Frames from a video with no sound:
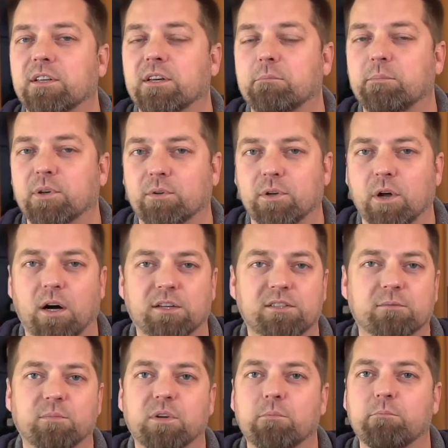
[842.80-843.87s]
build
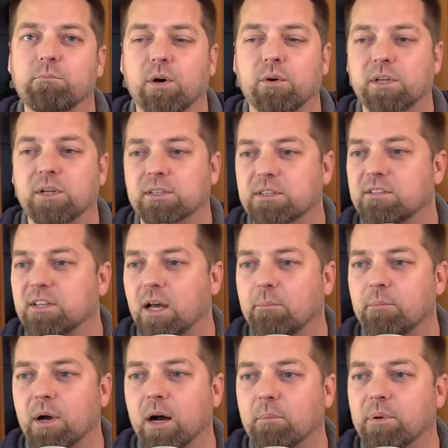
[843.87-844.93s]
awesome components step
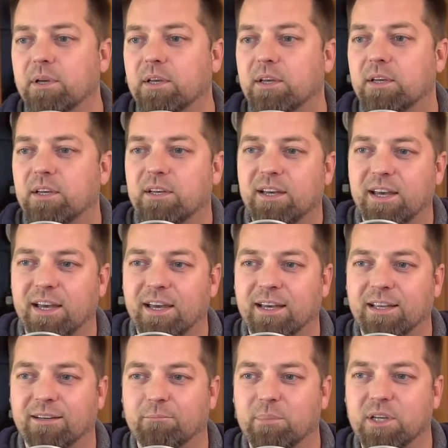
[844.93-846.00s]
up.
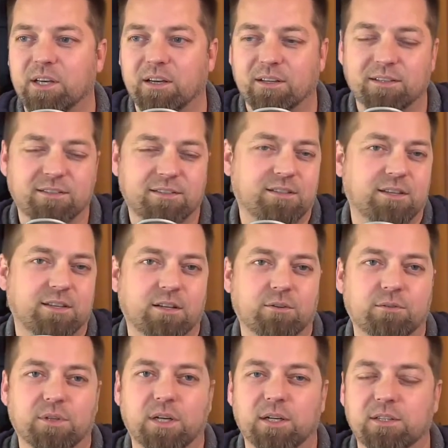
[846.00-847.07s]
And because
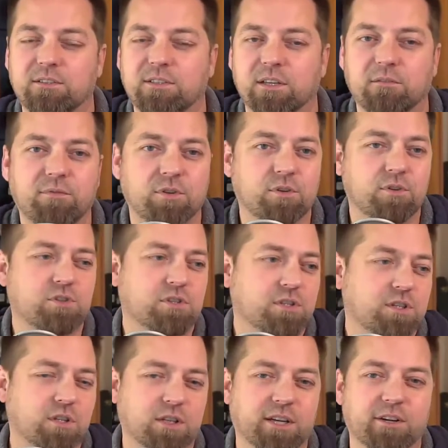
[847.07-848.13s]
Sync Fusion,
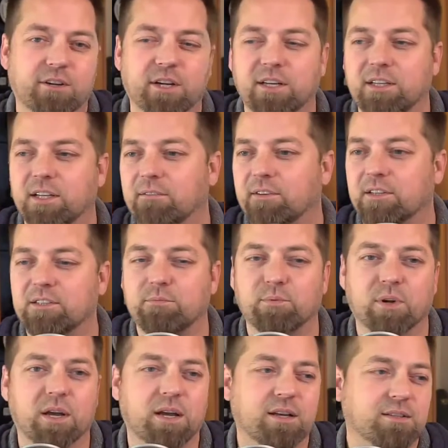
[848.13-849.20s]
Telerik,
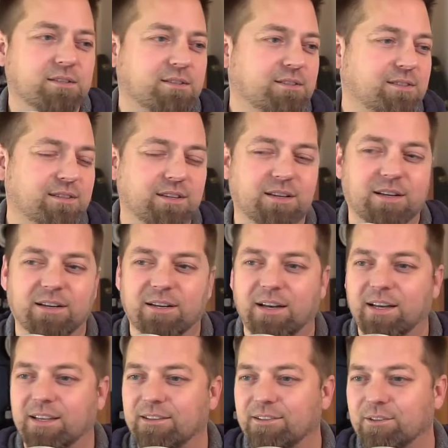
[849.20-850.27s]
DevExpress,
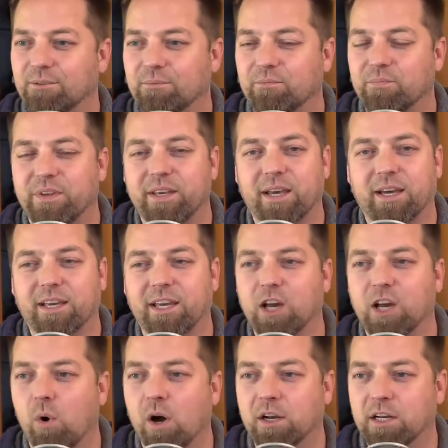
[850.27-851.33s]
I can
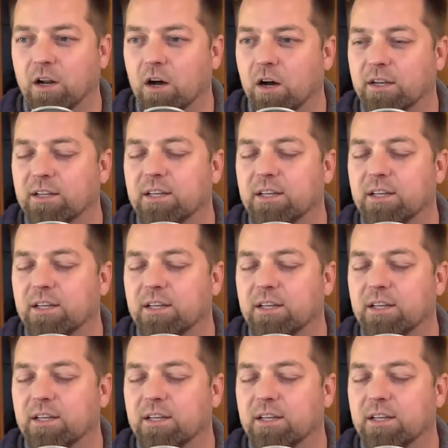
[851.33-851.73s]
go on and on.